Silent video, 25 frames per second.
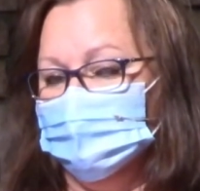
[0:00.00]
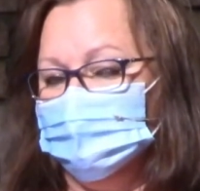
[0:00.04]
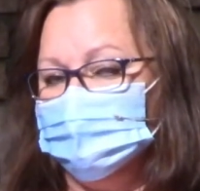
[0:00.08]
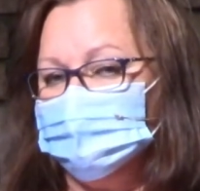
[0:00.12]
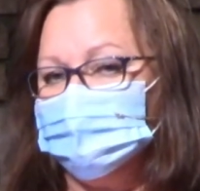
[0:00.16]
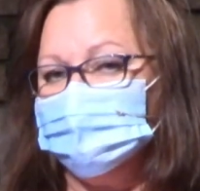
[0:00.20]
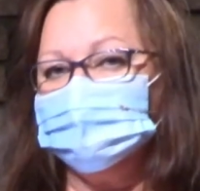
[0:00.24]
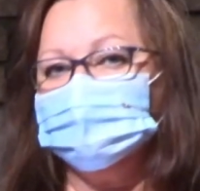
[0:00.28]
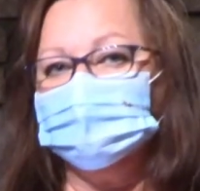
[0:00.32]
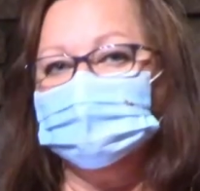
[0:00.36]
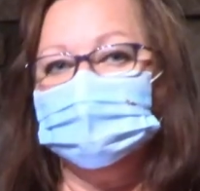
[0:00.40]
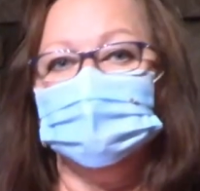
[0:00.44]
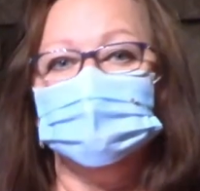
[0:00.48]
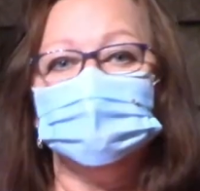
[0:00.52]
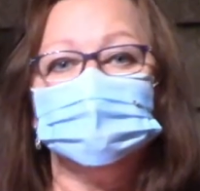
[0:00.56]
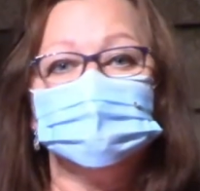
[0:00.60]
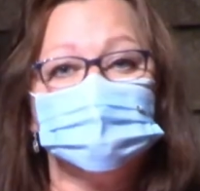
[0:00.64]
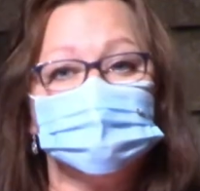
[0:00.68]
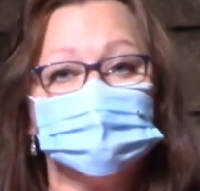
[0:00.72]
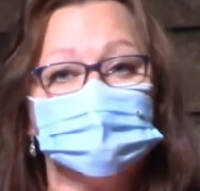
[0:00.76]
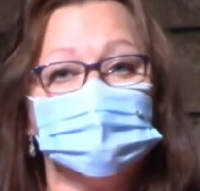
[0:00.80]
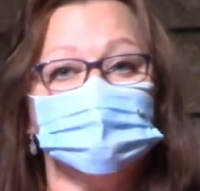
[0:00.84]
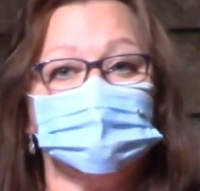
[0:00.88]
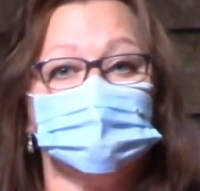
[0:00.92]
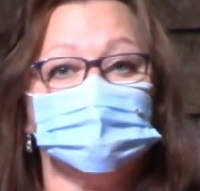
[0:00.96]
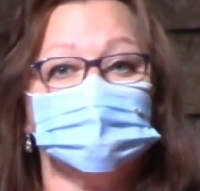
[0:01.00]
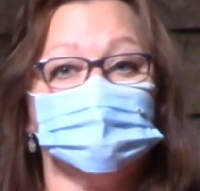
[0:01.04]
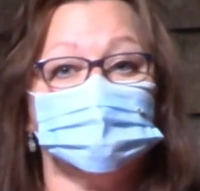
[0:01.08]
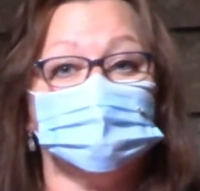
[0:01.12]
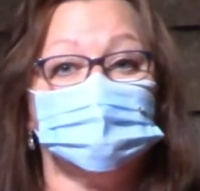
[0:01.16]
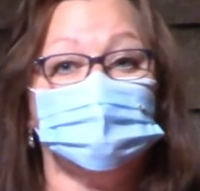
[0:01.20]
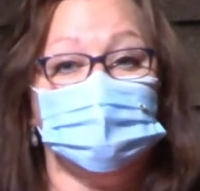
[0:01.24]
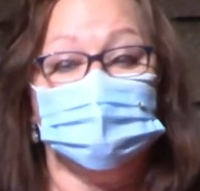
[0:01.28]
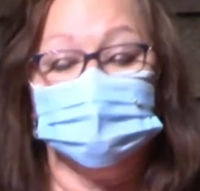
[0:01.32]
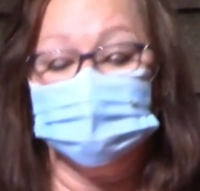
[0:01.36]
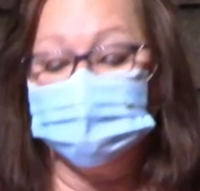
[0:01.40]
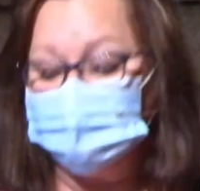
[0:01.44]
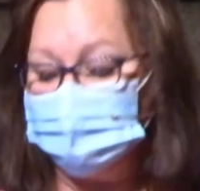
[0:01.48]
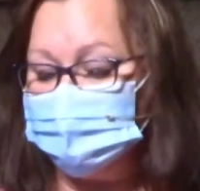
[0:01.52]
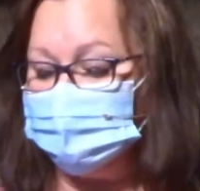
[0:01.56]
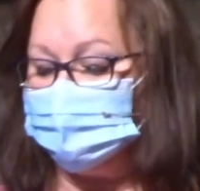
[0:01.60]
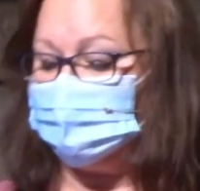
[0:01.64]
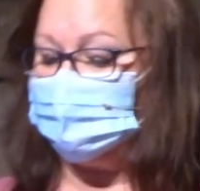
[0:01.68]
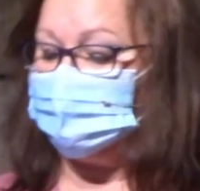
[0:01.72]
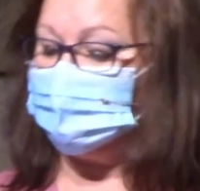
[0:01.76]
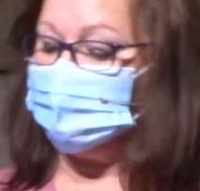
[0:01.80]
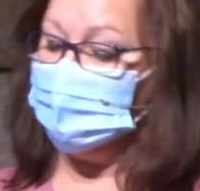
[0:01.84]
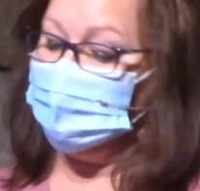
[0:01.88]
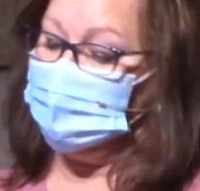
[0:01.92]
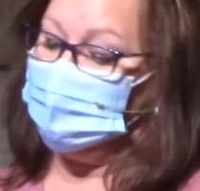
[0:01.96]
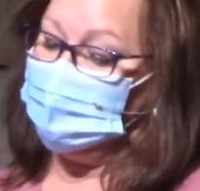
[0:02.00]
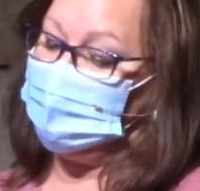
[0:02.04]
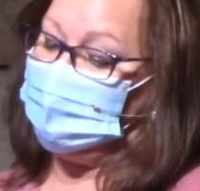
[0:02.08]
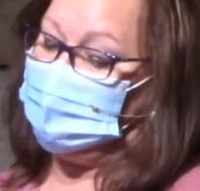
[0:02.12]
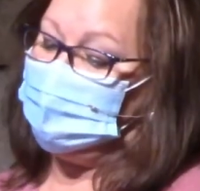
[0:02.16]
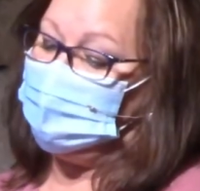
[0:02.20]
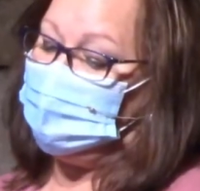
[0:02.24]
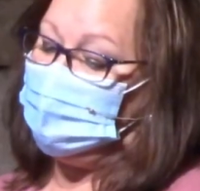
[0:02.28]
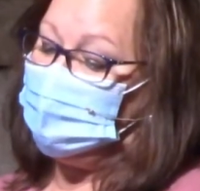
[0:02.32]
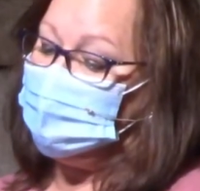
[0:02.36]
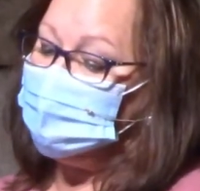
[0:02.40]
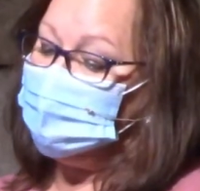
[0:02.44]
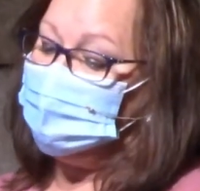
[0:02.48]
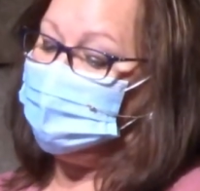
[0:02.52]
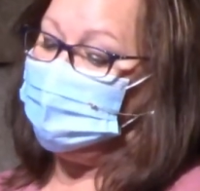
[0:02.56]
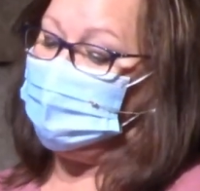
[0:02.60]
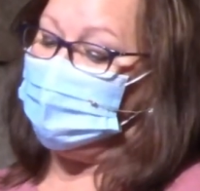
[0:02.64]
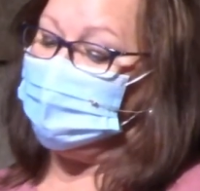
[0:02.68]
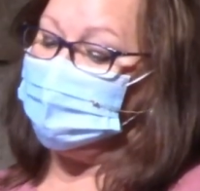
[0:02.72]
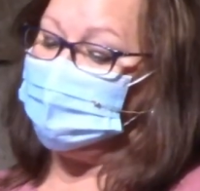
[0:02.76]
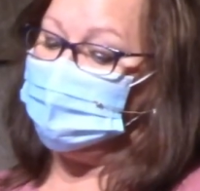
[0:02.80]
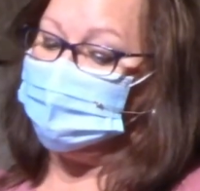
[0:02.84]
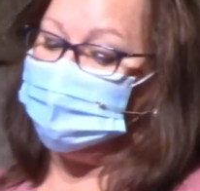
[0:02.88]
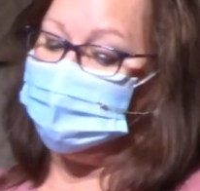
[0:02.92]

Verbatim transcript: So today's scripture touches on another way